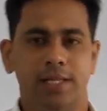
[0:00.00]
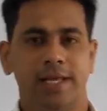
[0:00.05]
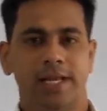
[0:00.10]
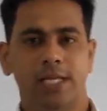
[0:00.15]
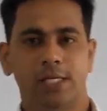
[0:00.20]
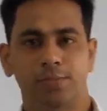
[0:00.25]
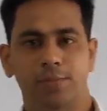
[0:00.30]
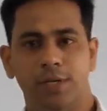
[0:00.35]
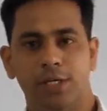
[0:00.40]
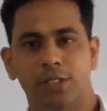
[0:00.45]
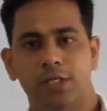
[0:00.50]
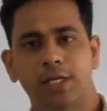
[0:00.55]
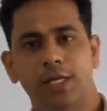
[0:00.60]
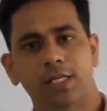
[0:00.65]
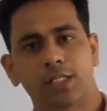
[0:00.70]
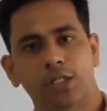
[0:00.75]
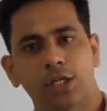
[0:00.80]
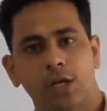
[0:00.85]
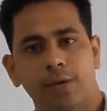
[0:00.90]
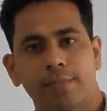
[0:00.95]
the respiration
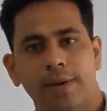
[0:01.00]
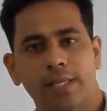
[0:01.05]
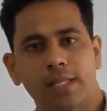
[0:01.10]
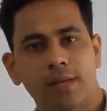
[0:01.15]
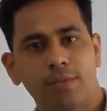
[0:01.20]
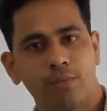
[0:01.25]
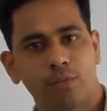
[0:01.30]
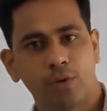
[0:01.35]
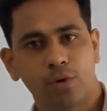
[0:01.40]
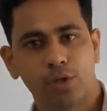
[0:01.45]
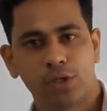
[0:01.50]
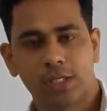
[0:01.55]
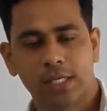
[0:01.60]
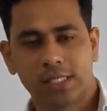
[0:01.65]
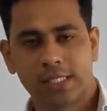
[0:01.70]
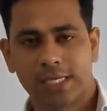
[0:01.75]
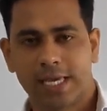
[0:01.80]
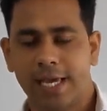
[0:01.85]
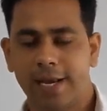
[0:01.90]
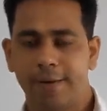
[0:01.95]
is done by the
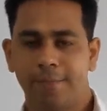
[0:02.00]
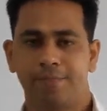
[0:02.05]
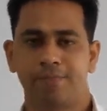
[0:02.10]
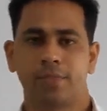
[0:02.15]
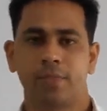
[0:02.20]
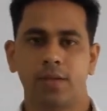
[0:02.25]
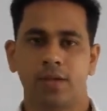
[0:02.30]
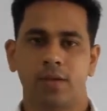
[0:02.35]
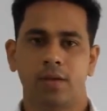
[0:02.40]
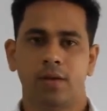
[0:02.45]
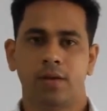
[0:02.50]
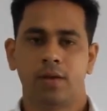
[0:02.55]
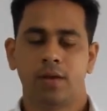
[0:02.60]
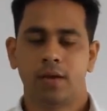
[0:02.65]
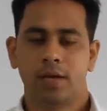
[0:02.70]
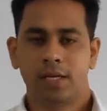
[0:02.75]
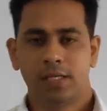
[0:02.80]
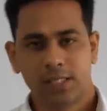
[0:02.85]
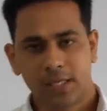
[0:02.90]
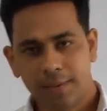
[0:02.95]
moist skin.
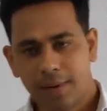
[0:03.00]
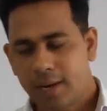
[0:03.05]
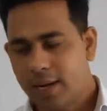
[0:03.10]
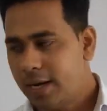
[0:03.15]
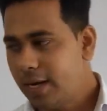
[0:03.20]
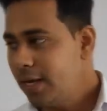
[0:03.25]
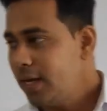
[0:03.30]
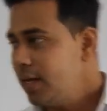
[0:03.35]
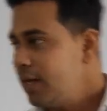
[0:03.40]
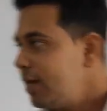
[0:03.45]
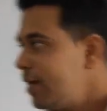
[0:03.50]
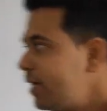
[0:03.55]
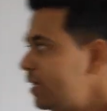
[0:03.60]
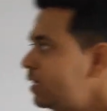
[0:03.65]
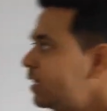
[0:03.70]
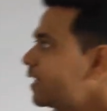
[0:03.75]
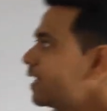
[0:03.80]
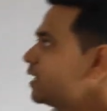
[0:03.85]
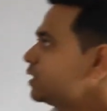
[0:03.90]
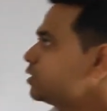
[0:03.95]
Similarly,
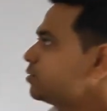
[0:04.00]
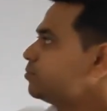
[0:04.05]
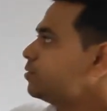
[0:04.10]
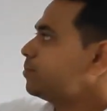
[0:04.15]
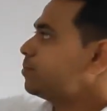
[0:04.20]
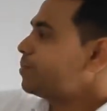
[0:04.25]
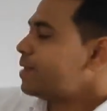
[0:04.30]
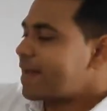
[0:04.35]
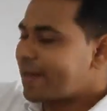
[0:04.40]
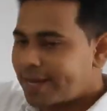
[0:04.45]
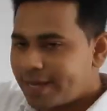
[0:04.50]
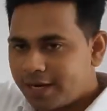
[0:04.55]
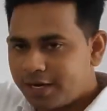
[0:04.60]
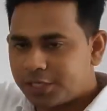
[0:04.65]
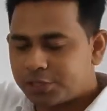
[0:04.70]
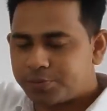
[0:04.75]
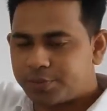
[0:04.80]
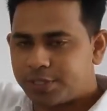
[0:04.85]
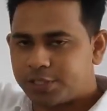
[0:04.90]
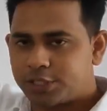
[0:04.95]
in the case of the branchial
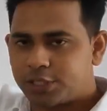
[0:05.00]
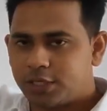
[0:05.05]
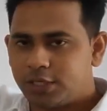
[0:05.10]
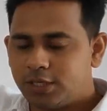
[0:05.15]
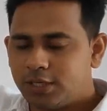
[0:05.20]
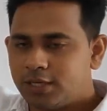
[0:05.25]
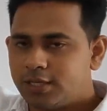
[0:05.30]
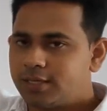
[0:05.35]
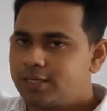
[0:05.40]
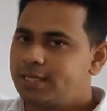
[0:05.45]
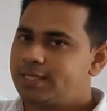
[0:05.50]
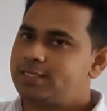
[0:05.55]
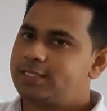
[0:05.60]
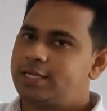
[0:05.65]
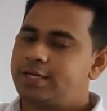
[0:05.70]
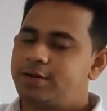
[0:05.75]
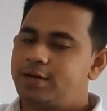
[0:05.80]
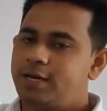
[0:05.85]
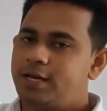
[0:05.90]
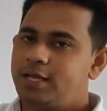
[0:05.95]
respiration,
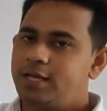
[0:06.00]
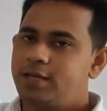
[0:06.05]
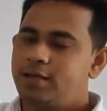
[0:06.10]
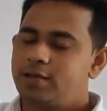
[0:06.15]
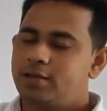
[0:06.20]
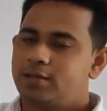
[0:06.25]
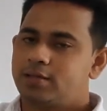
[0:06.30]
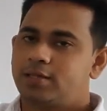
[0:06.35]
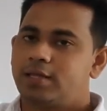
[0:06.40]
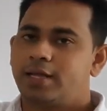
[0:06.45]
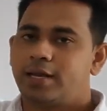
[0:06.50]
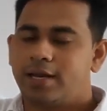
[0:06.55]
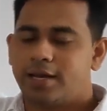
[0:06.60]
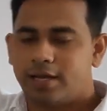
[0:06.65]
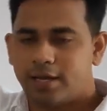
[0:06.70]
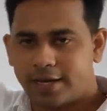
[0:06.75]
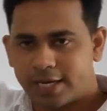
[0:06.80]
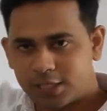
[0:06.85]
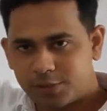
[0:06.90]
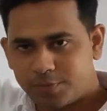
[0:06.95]
generally the
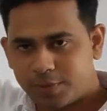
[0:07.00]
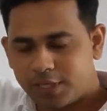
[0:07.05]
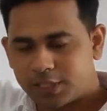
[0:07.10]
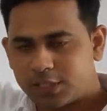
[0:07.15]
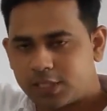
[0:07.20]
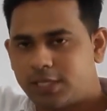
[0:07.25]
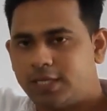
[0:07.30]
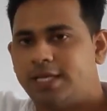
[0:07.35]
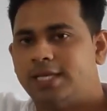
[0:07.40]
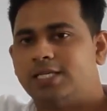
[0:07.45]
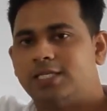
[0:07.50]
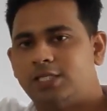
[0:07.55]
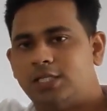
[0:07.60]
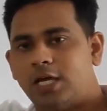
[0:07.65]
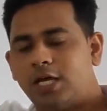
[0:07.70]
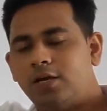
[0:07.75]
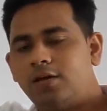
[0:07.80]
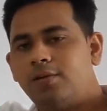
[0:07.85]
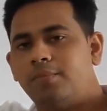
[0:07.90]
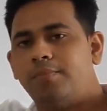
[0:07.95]
respiration is
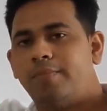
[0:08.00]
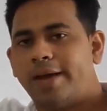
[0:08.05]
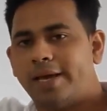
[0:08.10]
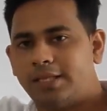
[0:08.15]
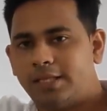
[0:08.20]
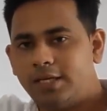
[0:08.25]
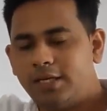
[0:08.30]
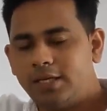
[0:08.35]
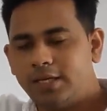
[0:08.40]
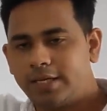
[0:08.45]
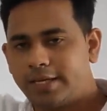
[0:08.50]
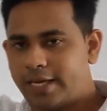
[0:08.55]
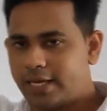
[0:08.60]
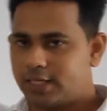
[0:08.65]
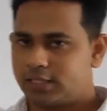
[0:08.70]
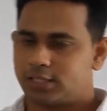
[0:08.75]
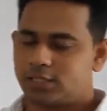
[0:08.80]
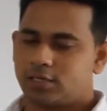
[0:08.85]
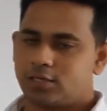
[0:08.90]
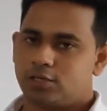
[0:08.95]
done by the
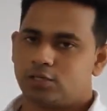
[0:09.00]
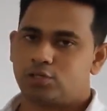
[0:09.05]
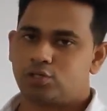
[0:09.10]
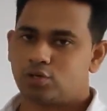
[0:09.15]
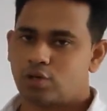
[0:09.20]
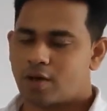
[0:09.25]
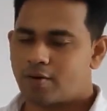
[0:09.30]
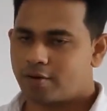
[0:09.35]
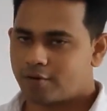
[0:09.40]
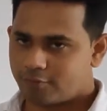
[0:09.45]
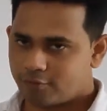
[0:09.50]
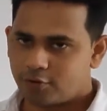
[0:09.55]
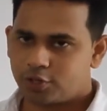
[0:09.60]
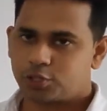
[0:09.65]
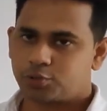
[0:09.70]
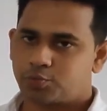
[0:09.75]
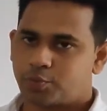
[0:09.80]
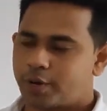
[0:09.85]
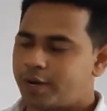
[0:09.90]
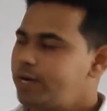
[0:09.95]
gills. So our
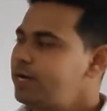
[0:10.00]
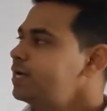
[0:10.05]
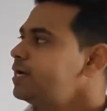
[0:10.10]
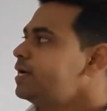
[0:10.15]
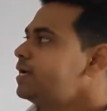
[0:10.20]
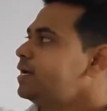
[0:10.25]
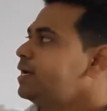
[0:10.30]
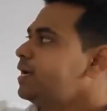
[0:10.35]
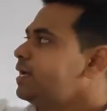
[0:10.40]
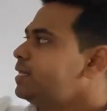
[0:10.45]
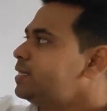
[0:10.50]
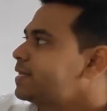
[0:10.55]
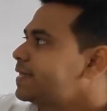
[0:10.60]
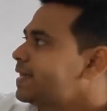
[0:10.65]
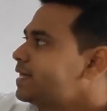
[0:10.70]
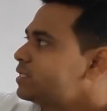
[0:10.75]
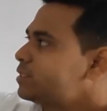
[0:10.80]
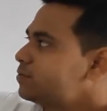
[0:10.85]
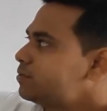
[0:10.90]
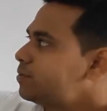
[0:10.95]
first point, in the
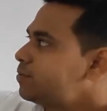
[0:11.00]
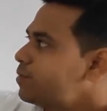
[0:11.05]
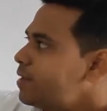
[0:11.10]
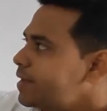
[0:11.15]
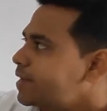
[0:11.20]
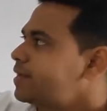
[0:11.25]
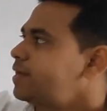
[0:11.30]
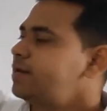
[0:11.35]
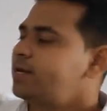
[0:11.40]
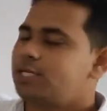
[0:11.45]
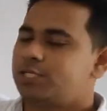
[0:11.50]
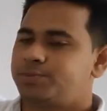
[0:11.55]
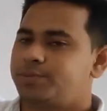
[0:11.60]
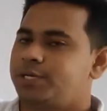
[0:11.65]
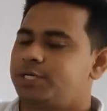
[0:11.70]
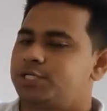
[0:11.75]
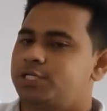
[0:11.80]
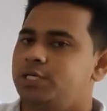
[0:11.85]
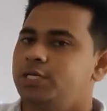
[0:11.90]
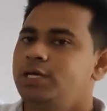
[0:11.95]
case of the branchial
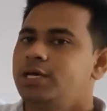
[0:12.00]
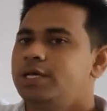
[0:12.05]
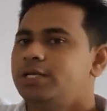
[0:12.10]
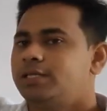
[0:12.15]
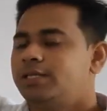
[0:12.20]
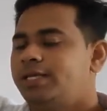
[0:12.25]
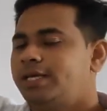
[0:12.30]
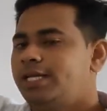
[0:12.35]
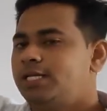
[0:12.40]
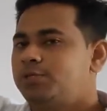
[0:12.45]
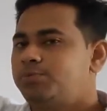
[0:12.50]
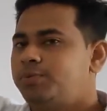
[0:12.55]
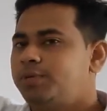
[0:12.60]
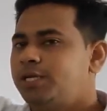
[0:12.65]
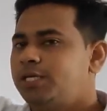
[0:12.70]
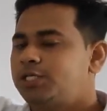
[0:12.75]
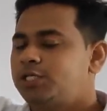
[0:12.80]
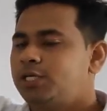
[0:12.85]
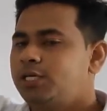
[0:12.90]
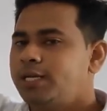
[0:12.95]
respiration, the
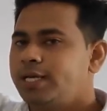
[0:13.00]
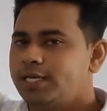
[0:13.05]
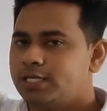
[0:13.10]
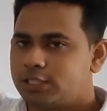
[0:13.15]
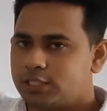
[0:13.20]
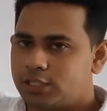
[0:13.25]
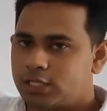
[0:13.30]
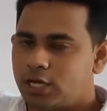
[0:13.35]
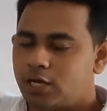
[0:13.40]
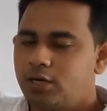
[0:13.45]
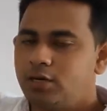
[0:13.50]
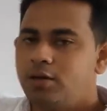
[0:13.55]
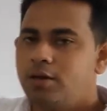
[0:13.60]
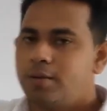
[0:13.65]
respiration is done